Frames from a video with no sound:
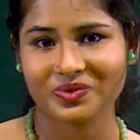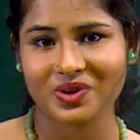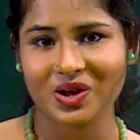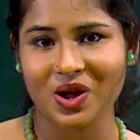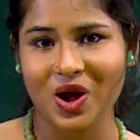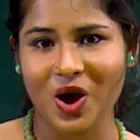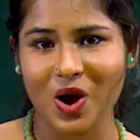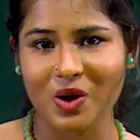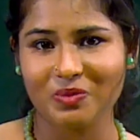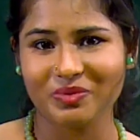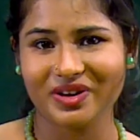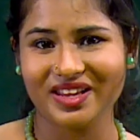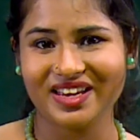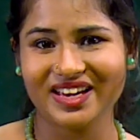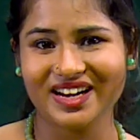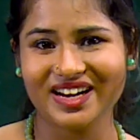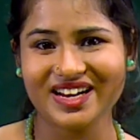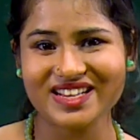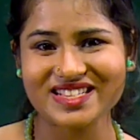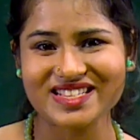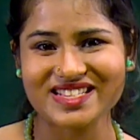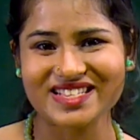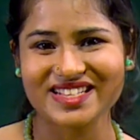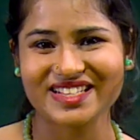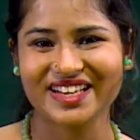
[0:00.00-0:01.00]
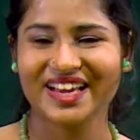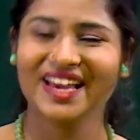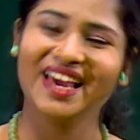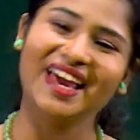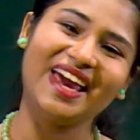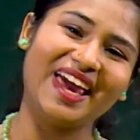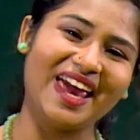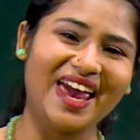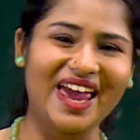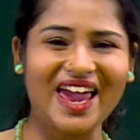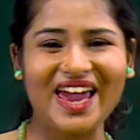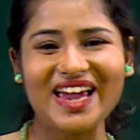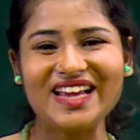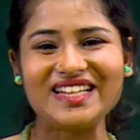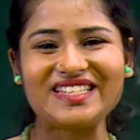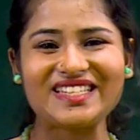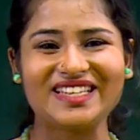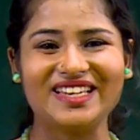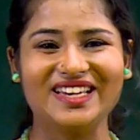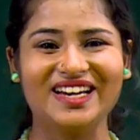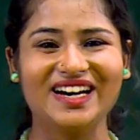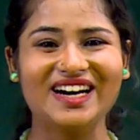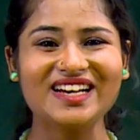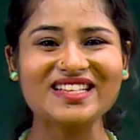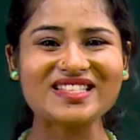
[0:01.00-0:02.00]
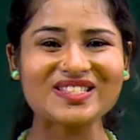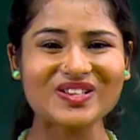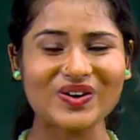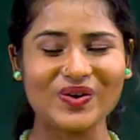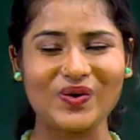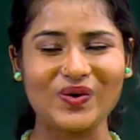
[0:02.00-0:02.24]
How many years? 8 years